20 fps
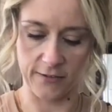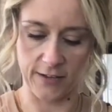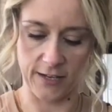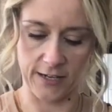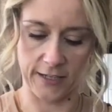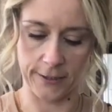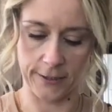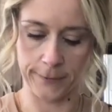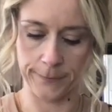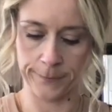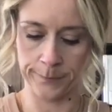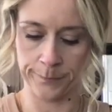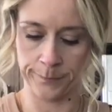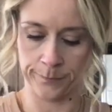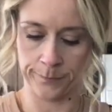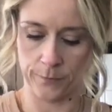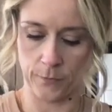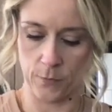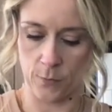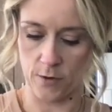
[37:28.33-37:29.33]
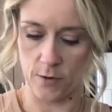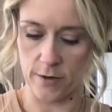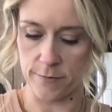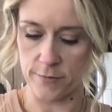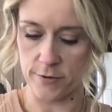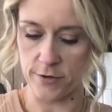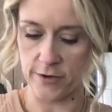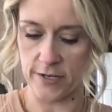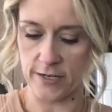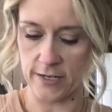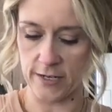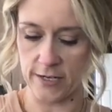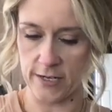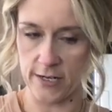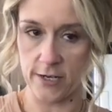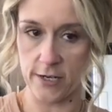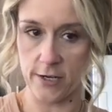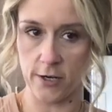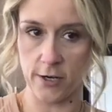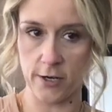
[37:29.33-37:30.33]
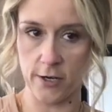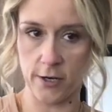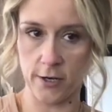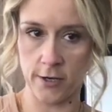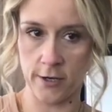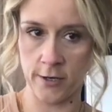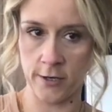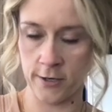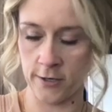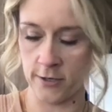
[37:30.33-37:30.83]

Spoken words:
like, when I'm doing it here,